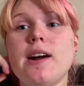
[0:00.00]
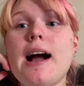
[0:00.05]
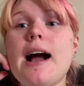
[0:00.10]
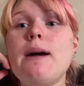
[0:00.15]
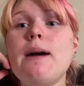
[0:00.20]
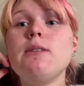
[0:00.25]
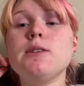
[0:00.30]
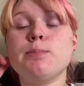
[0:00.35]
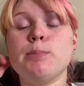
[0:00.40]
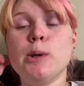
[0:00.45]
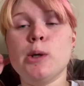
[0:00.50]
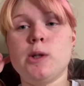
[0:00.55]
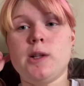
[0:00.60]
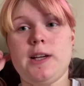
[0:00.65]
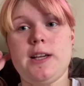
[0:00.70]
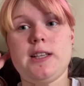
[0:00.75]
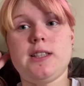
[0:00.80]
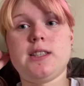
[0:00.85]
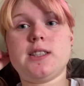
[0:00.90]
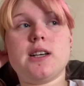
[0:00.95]
I was
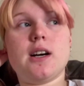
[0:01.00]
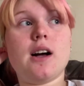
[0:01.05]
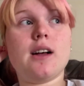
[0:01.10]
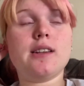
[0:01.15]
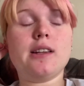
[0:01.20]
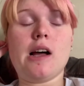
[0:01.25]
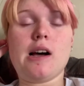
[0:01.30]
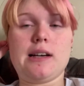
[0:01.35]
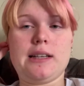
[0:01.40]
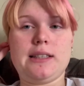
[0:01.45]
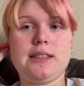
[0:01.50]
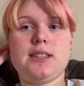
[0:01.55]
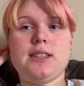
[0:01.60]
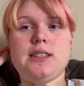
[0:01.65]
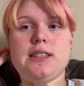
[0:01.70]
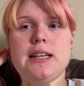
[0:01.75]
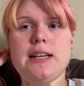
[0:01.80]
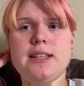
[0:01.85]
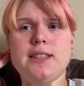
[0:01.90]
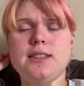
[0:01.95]
bullied a lot
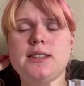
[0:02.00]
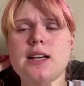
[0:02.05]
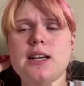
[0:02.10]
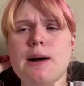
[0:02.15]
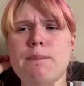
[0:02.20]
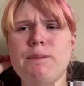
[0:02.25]
since,